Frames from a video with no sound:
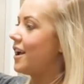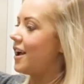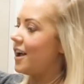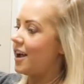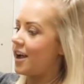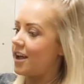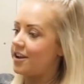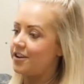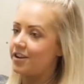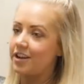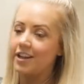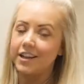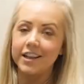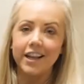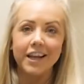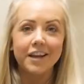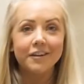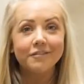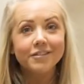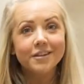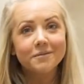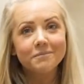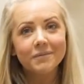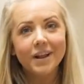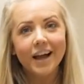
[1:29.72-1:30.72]
And you can
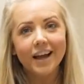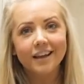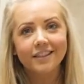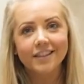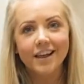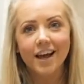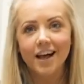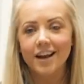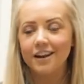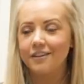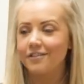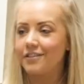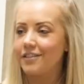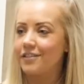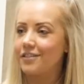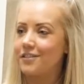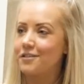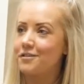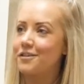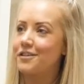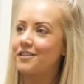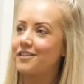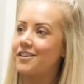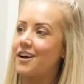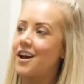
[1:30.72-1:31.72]
leave them like that if you're
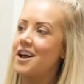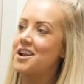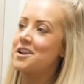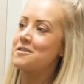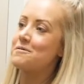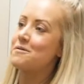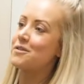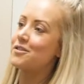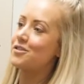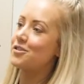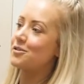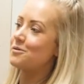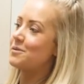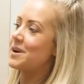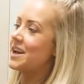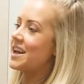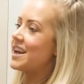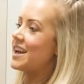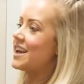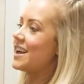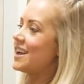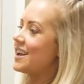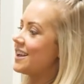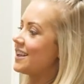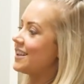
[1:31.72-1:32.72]
still deciding what to
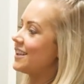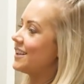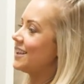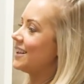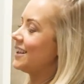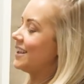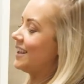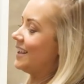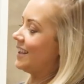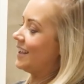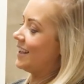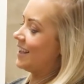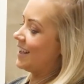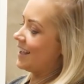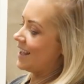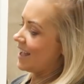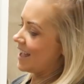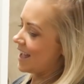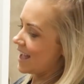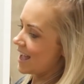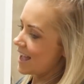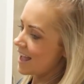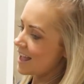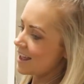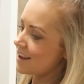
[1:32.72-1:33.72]
wear.
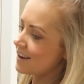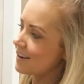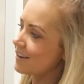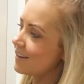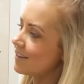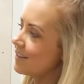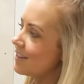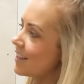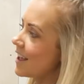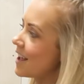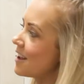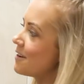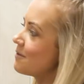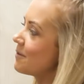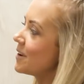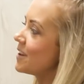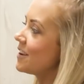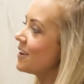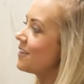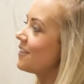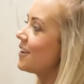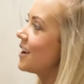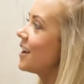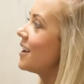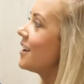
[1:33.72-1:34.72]
And then when
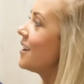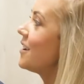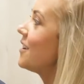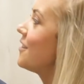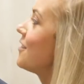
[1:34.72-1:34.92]
you're done, you